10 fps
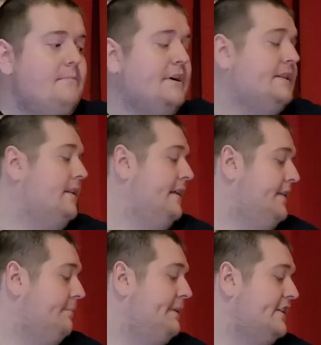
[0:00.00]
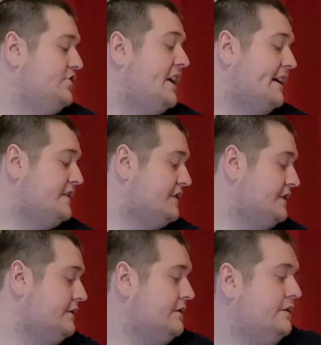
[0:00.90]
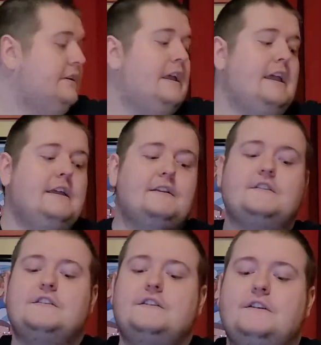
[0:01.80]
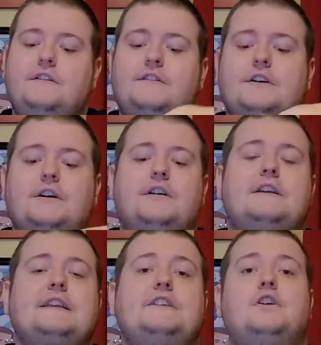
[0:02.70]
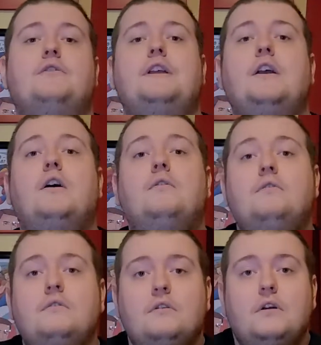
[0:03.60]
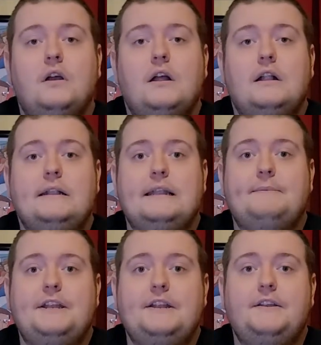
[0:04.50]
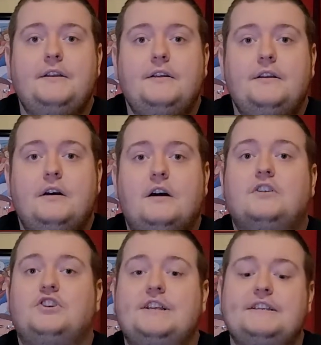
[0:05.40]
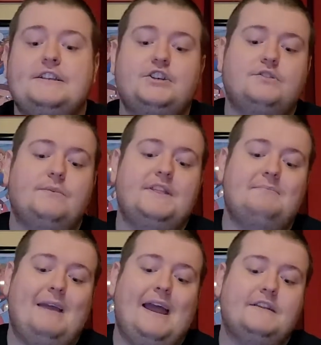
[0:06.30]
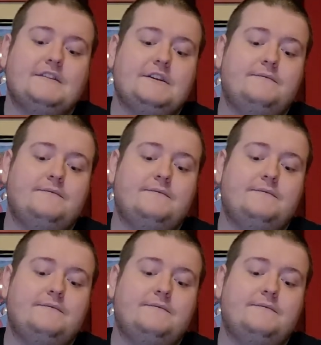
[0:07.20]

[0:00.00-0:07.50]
But the big chase is the is a Tokyo limited uh, chase edition with the mask.